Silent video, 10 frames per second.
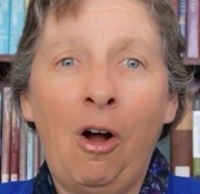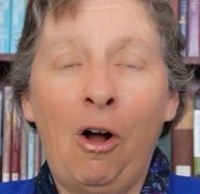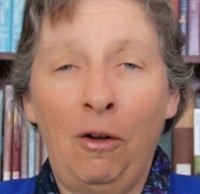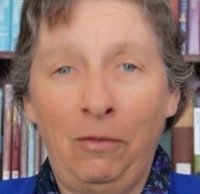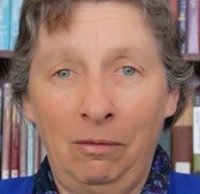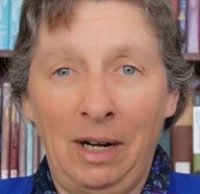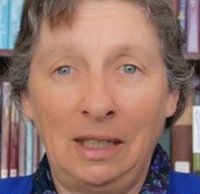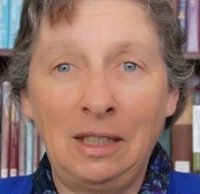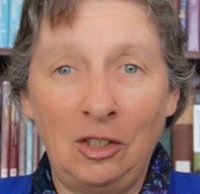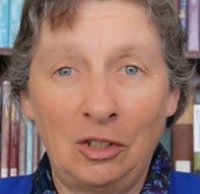of
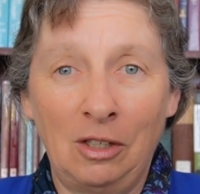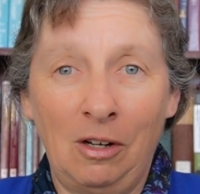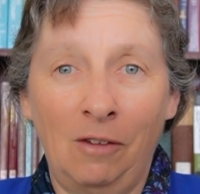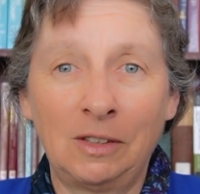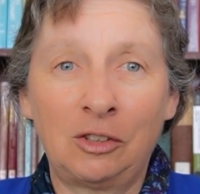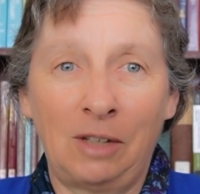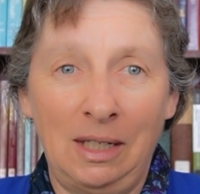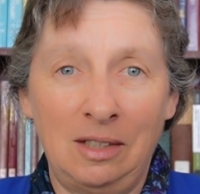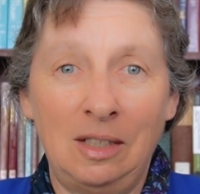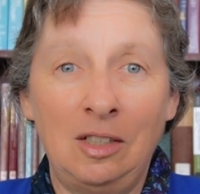recognition of
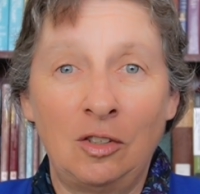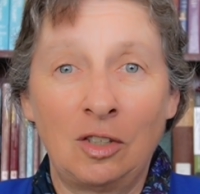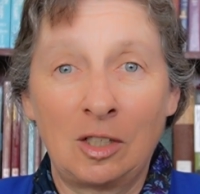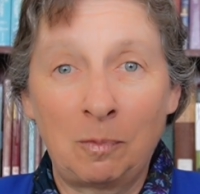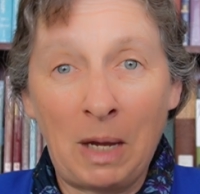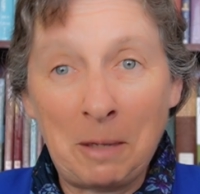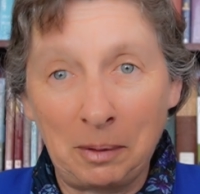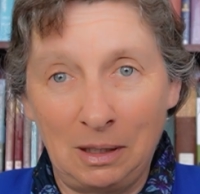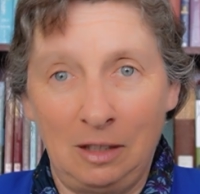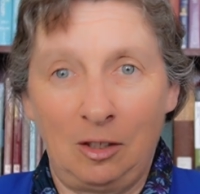Australia's Indigenous
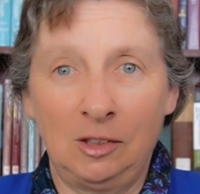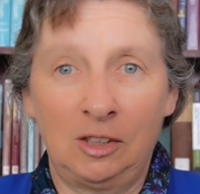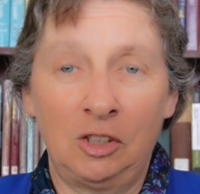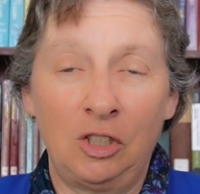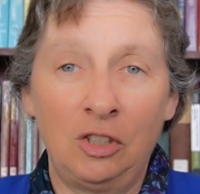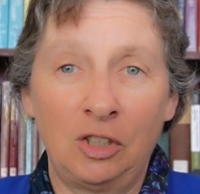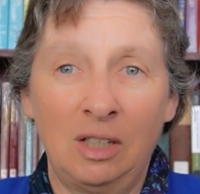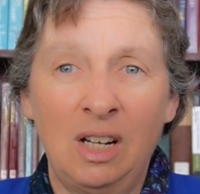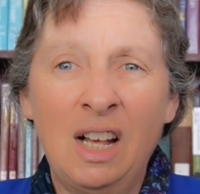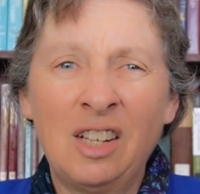people in the Constitution,